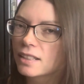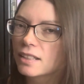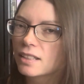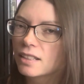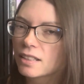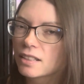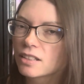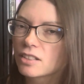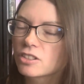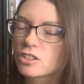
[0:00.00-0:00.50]
it
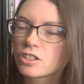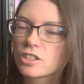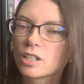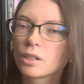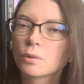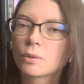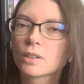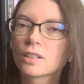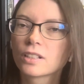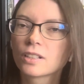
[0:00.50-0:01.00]
in the
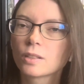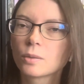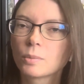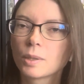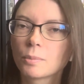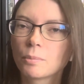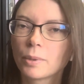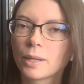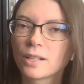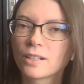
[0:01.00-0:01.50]
show a little
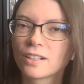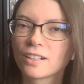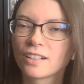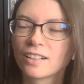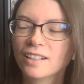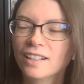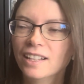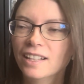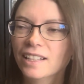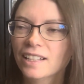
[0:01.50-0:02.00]
bit better.
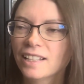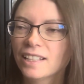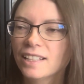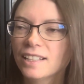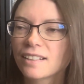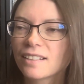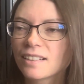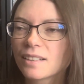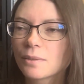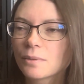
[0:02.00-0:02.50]

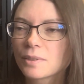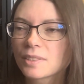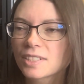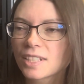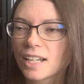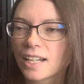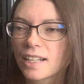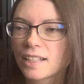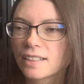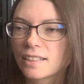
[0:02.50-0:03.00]
Here it was
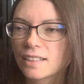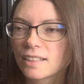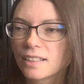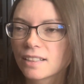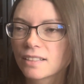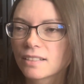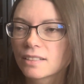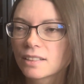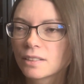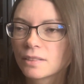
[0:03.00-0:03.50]
kind
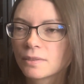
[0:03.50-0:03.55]
of